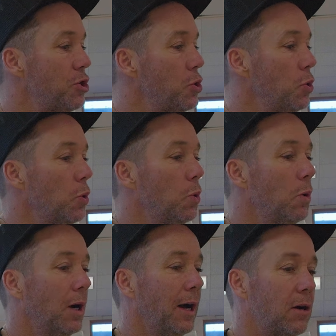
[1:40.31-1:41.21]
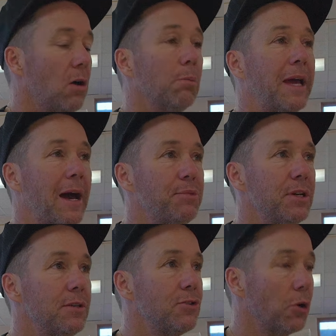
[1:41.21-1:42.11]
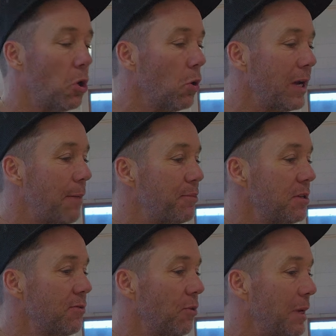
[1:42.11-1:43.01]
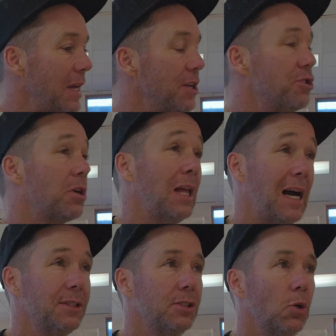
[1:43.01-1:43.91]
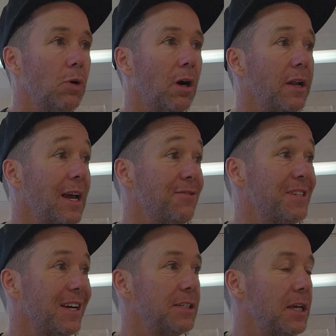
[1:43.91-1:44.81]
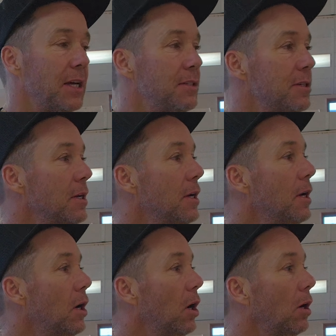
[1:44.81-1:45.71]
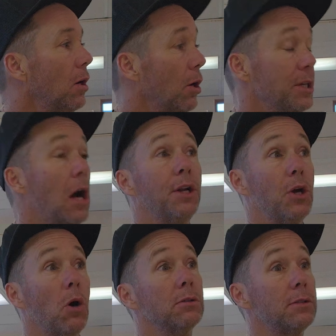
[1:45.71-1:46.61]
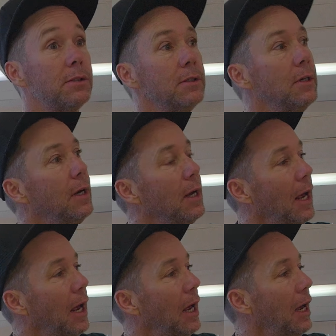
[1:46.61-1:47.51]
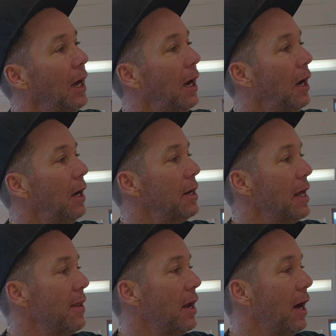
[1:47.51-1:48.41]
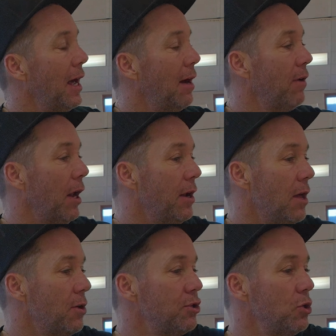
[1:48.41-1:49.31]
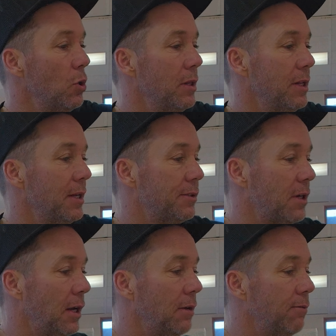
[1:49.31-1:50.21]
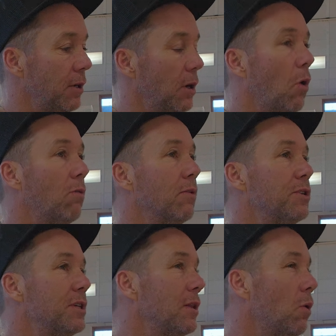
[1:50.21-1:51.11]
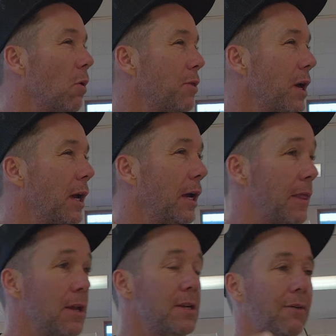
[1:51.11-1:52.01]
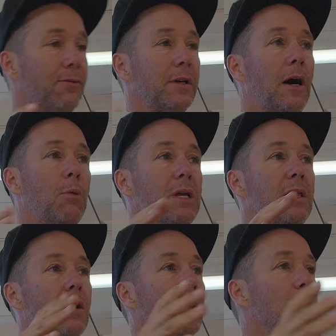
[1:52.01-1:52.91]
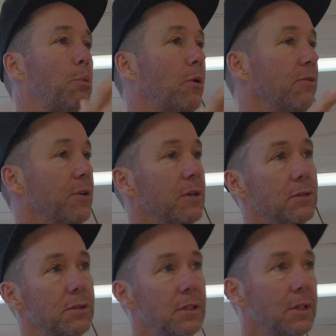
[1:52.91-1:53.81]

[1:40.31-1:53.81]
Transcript: 2, I call them captains or co-captains from each class. So we already have 6 kids or young adults. And then I have another student that's kind of gonna oversee the whole thing. And then definitely I'll be there on the peripherals,